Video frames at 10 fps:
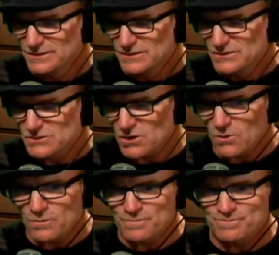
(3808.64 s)

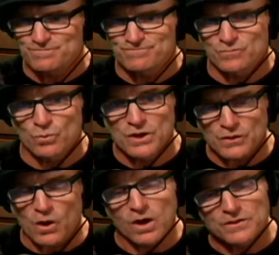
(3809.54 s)
So, with
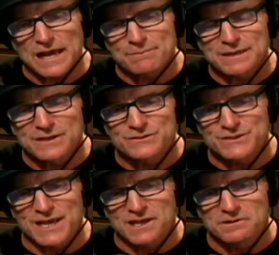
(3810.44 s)
all that being
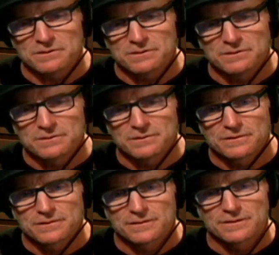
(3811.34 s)
said,
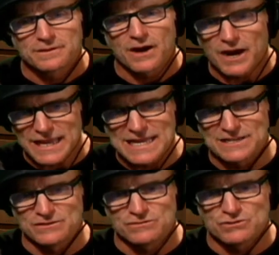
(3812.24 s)

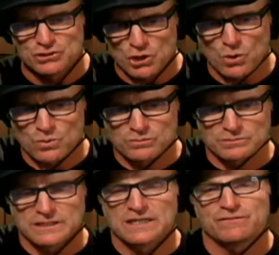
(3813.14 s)
again, Joe,
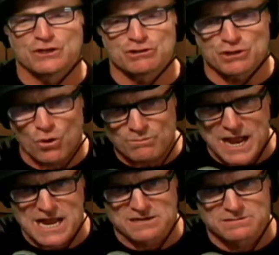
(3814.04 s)
if you don't mind,